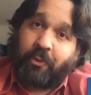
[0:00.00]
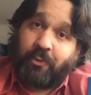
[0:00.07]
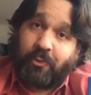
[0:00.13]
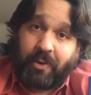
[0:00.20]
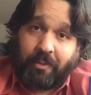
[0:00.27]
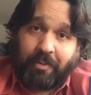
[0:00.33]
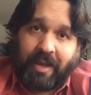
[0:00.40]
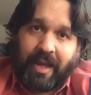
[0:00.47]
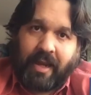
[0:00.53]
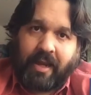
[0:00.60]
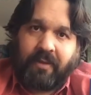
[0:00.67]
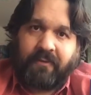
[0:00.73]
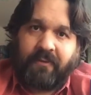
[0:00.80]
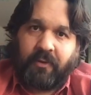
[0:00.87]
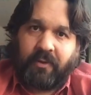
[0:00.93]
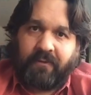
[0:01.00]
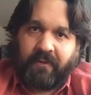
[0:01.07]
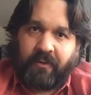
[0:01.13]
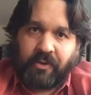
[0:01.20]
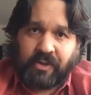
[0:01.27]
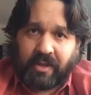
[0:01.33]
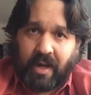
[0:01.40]
who are playing it for the
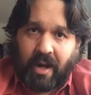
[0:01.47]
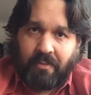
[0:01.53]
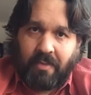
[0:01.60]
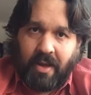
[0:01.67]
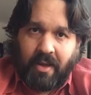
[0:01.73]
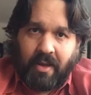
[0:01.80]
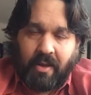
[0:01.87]
first time,